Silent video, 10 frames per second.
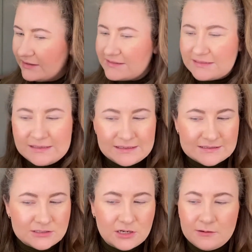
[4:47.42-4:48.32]
see
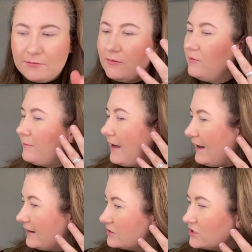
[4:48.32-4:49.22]
it's not
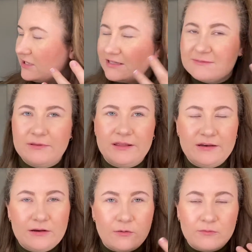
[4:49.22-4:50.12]
patchy, it's
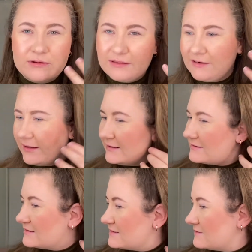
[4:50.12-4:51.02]
blended out really nice
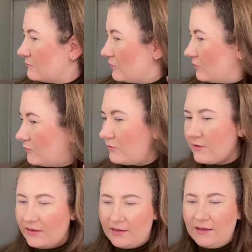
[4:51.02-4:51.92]
and smooth.
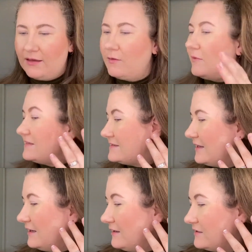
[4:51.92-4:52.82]
My
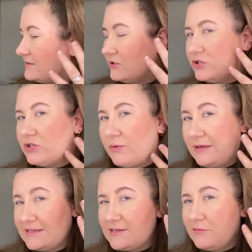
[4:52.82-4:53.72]
skin is still
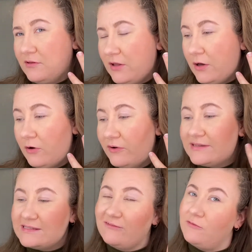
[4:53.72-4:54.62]
showing some glow.
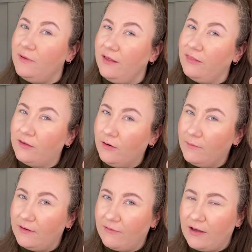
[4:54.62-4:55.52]
It's given me a little
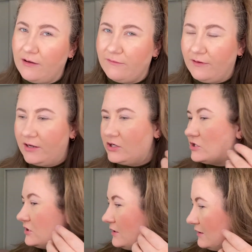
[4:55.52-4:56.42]
bit of
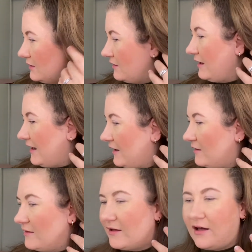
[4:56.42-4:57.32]
coverage
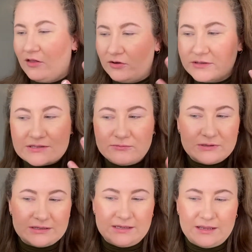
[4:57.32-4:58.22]
and the color is
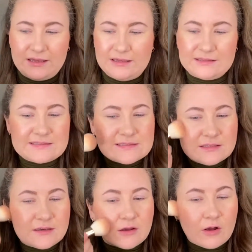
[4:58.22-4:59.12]
really nice.
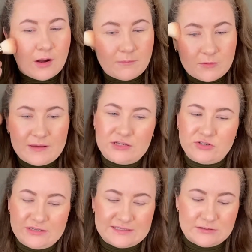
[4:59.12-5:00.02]
and
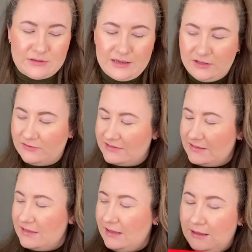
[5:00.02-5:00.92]
complementary. So I
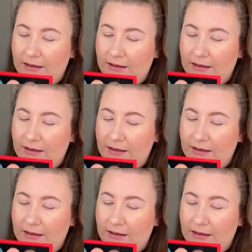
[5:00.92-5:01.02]
used the,